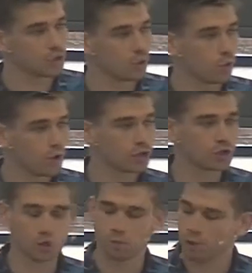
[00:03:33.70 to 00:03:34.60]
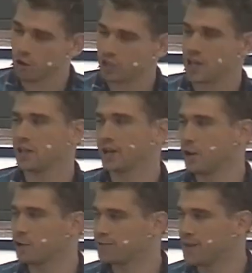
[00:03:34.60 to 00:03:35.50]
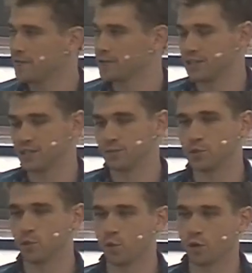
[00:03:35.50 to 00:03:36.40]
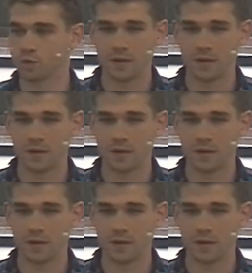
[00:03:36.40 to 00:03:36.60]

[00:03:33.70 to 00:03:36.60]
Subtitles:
don't want to show partiality or favoritism towards